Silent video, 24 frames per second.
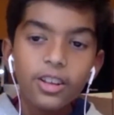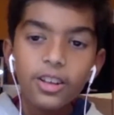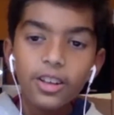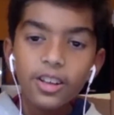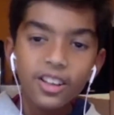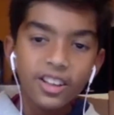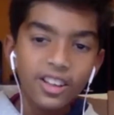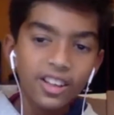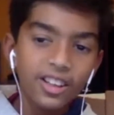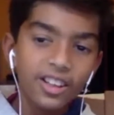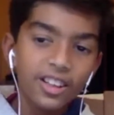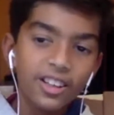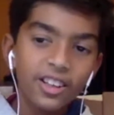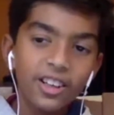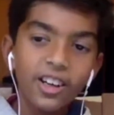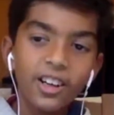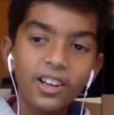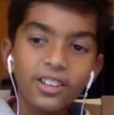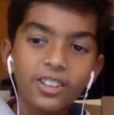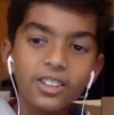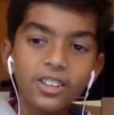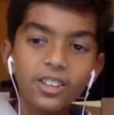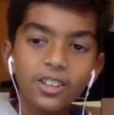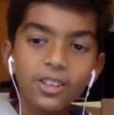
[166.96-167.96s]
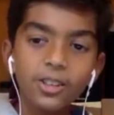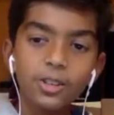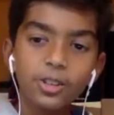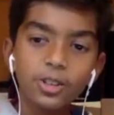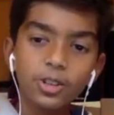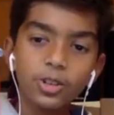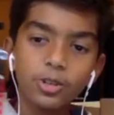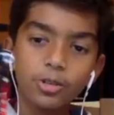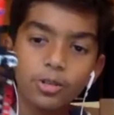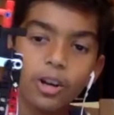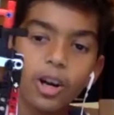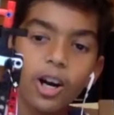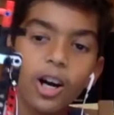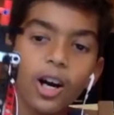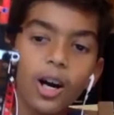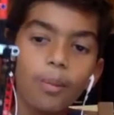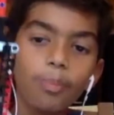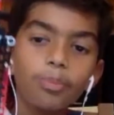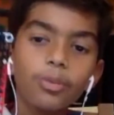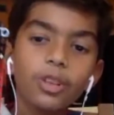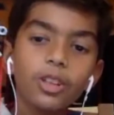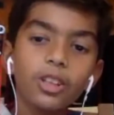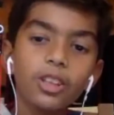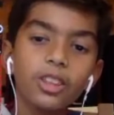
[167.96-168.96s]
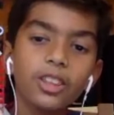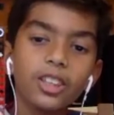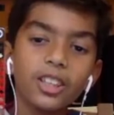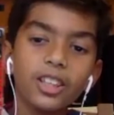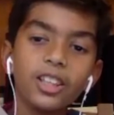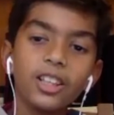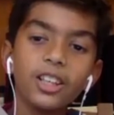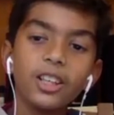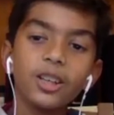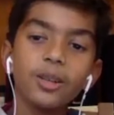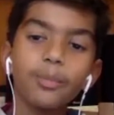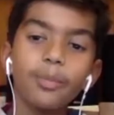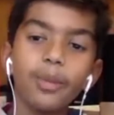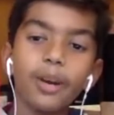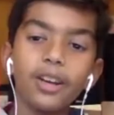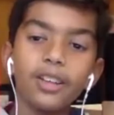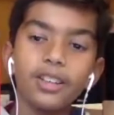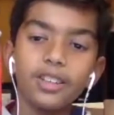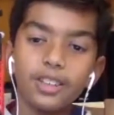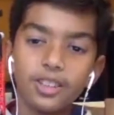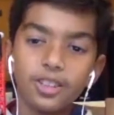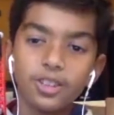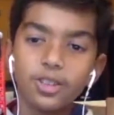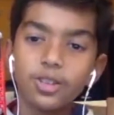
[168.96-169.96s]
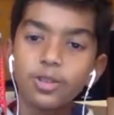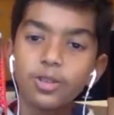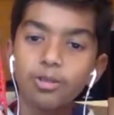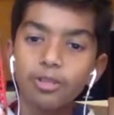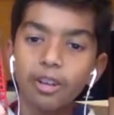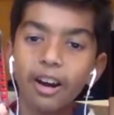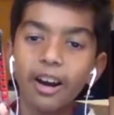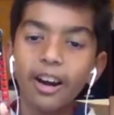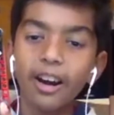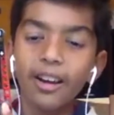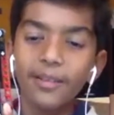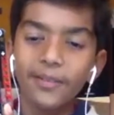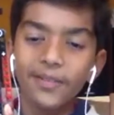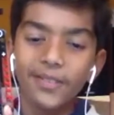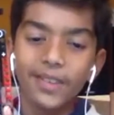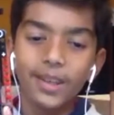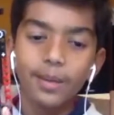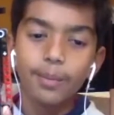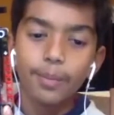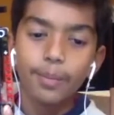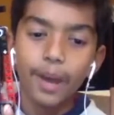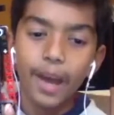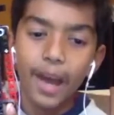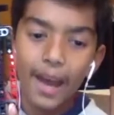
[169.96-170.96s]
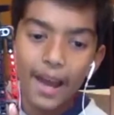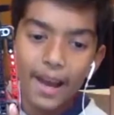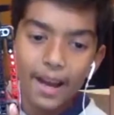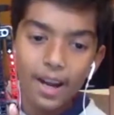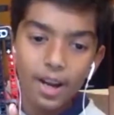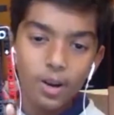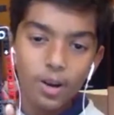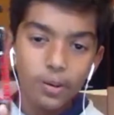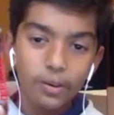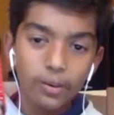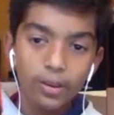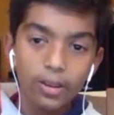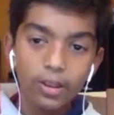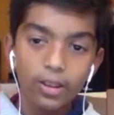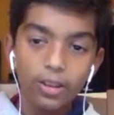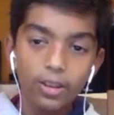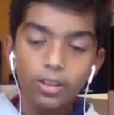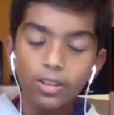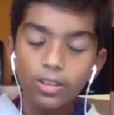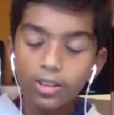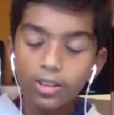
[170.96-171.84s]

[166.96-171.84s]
It can also drop the thing by just driving backwards.